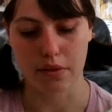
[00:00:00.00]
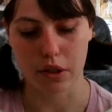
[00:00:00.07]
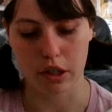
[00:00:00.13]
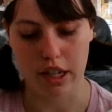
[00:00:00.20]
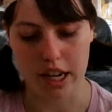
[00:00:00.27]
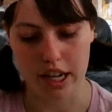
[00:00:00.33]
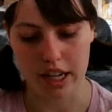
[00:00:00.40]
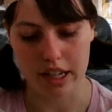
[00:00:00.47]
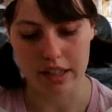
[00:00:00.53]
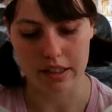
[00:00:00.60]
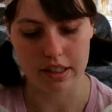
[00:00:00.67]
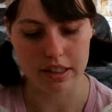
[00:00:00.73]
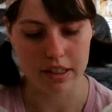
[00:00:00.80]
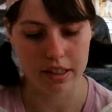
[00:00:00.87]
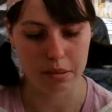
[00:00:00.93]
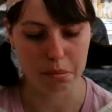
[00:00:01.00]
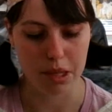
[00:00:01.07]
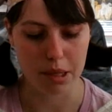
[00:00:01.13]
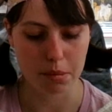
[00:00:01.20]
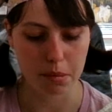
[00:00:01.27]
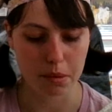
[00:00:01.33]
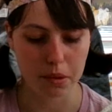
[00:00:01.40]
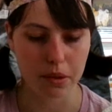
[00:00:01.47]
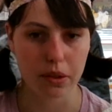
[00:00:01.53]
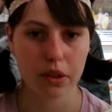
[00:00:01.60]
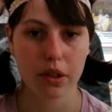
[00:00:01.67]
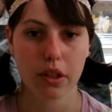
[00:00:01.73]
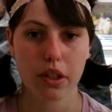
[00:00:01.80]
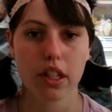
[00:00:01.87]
for getting people